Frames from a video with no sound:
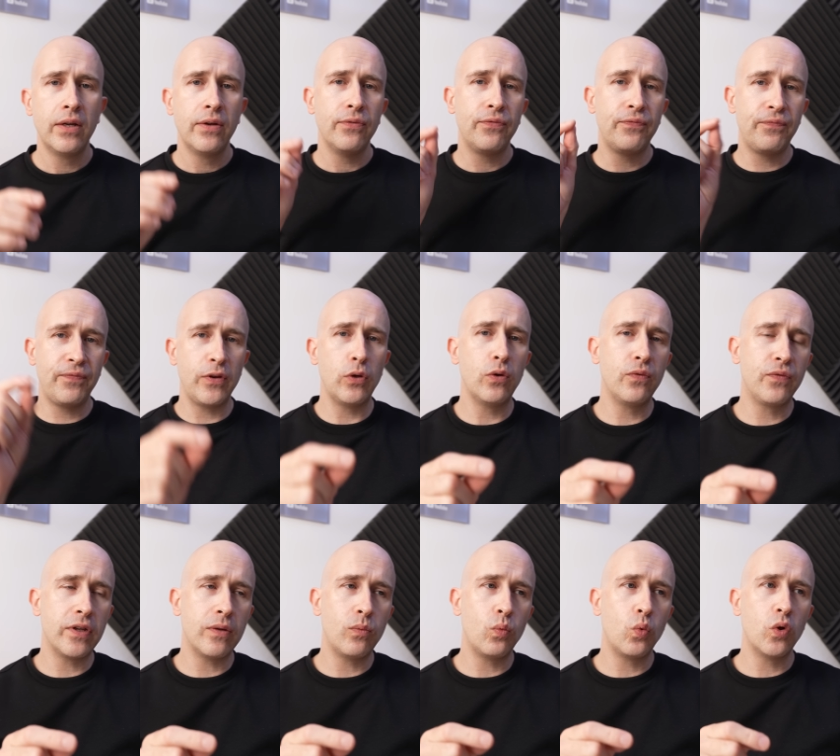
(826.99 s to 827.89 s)
Few
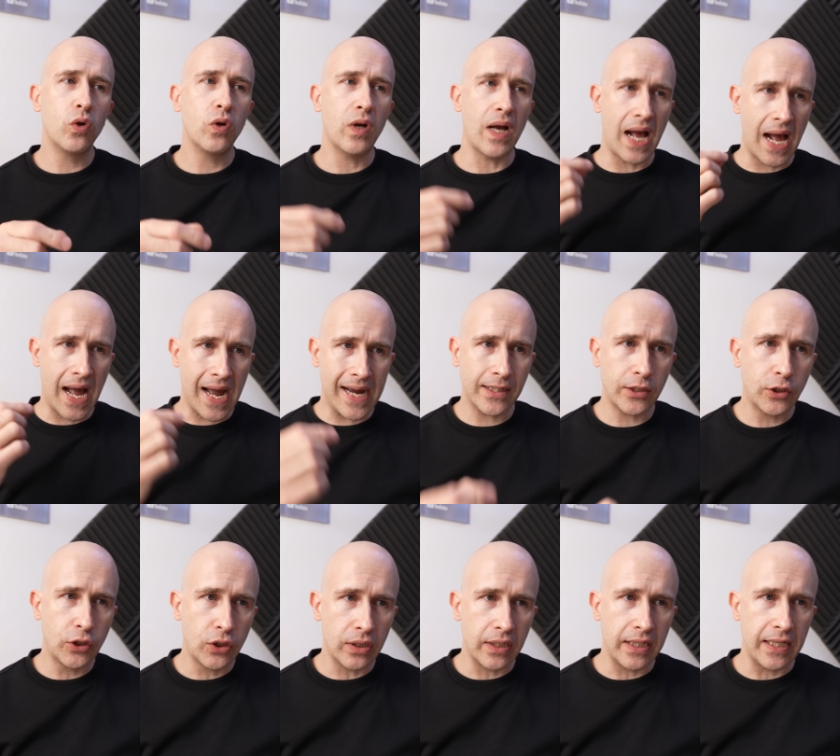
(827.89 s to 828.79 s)
of them were
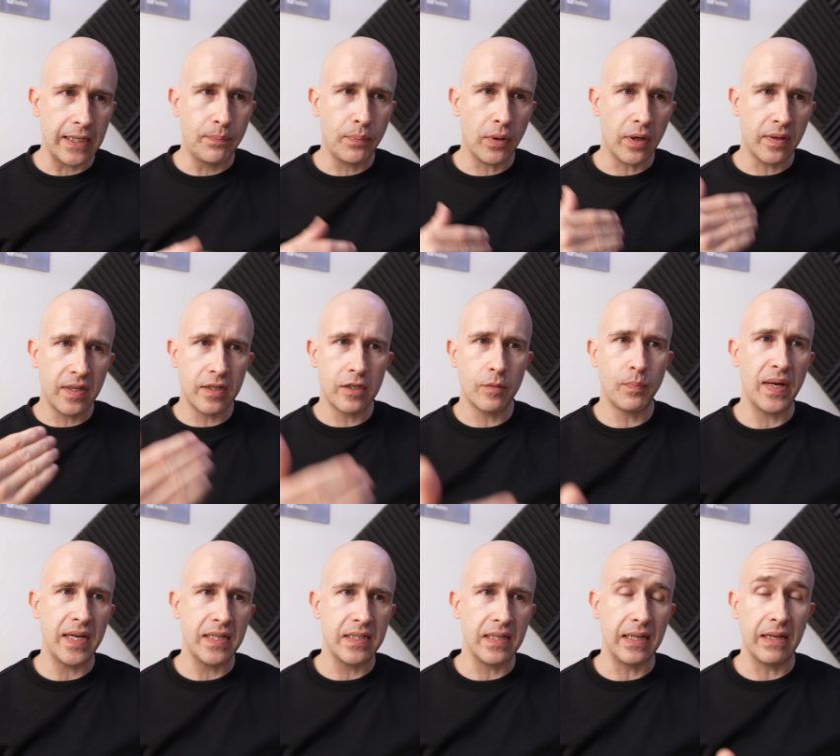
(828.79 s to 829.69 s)
actually
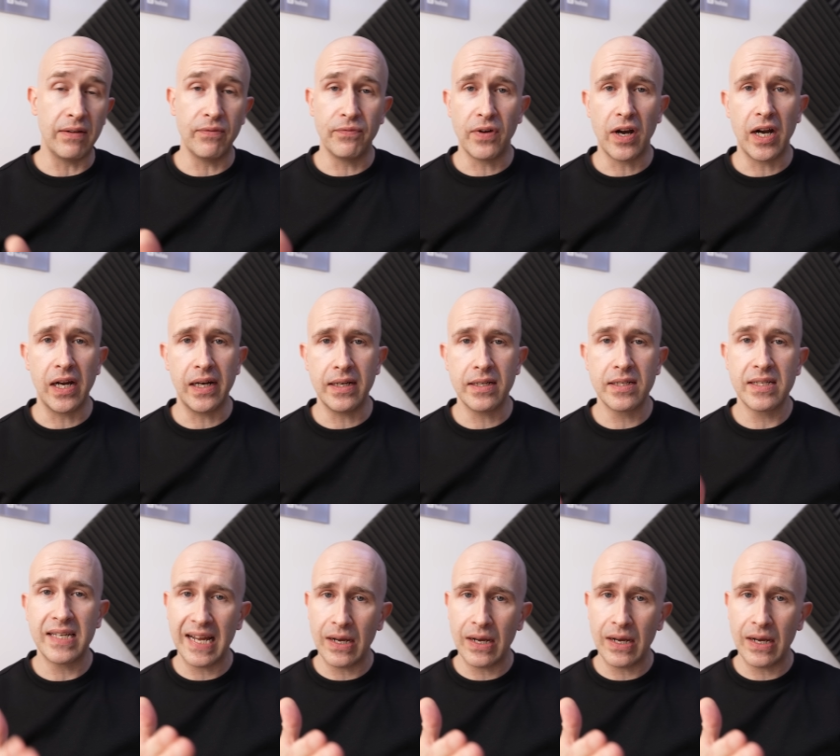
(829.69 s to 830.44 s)
participating in violence.